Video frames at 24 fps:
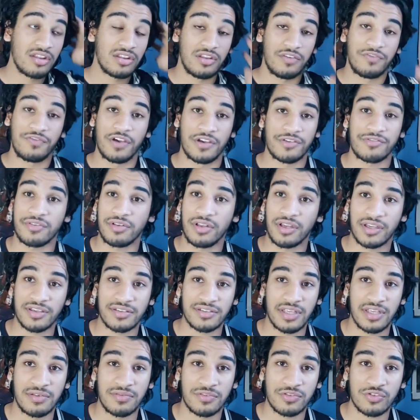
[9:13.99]
the first one, like I
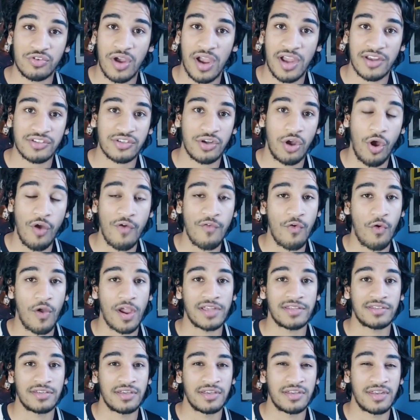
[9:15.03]
said, was trash,
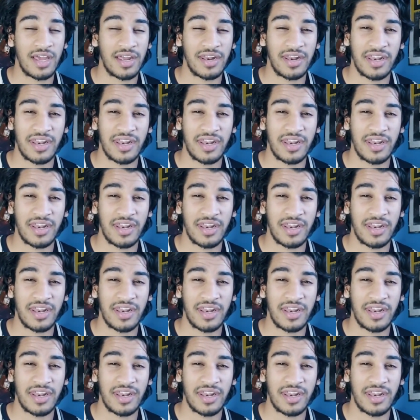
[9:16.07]
overrated,